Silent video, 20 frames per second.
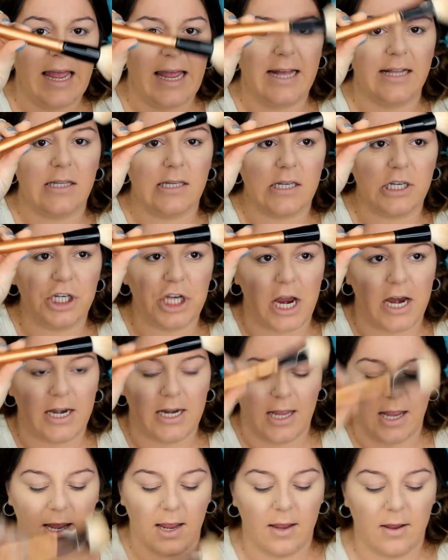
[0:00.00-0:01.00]
It's a
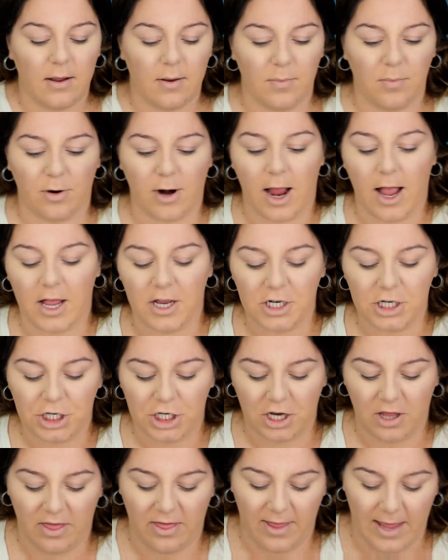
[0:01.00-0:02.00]
shiny
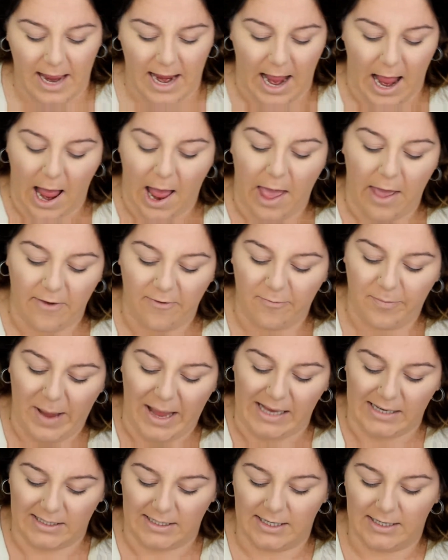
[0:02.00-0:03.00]
brush that I have
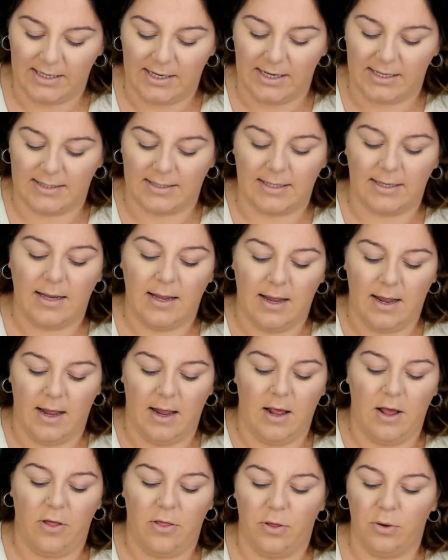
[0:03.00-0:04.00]
painted because
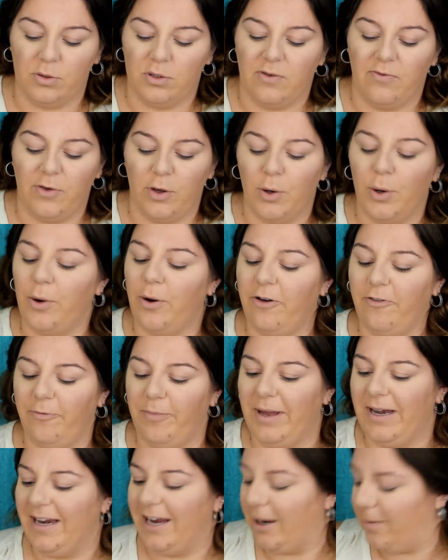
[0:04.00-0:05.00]
those of you who
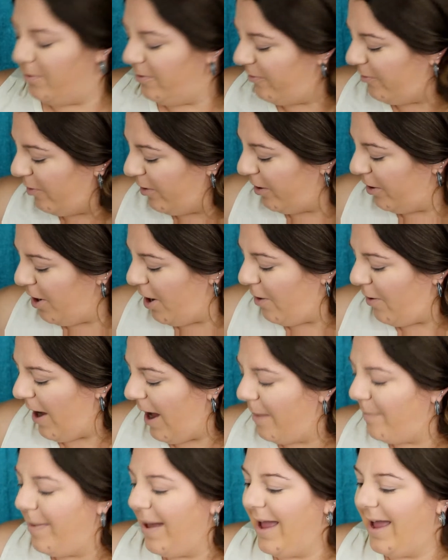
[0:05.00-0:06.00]
have been here before know
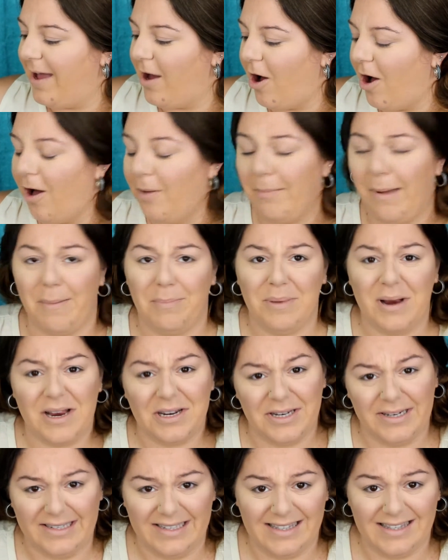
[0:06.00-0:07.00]
I paint all my
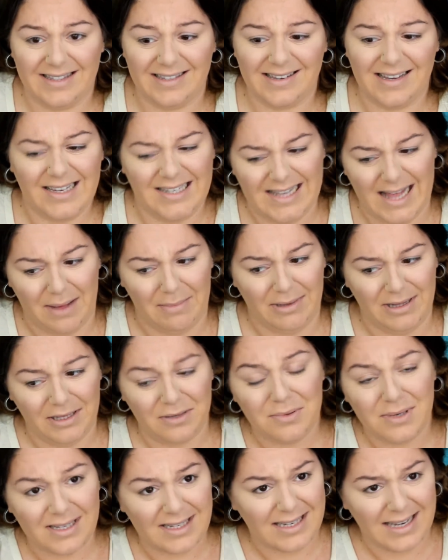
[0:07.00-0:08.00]
brushes because I'm a
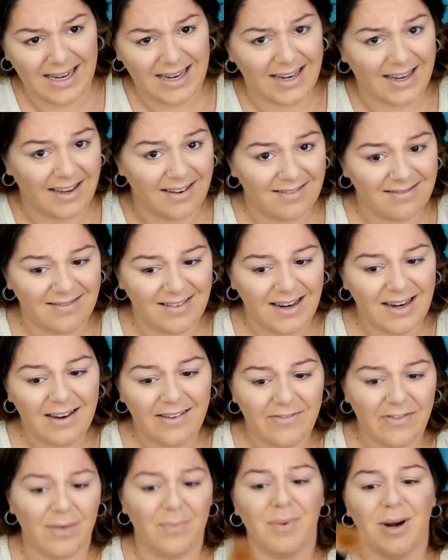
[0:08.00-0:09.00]
lunatic.
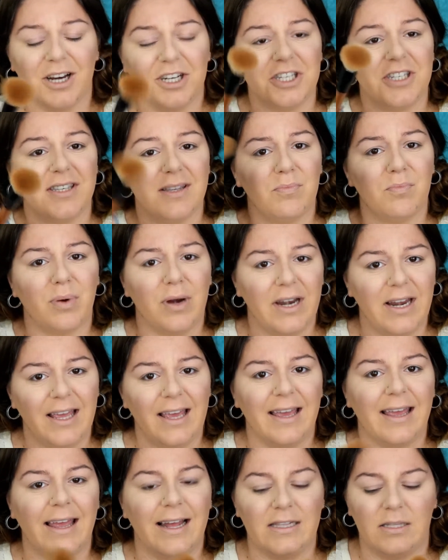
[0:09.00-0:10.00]
If the brush isn't
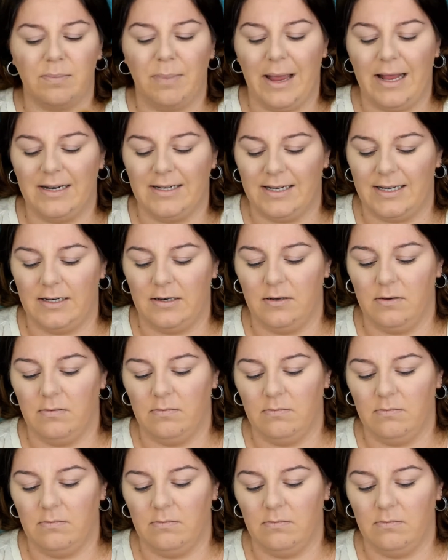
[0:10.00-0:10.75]
pretty, it gets painted.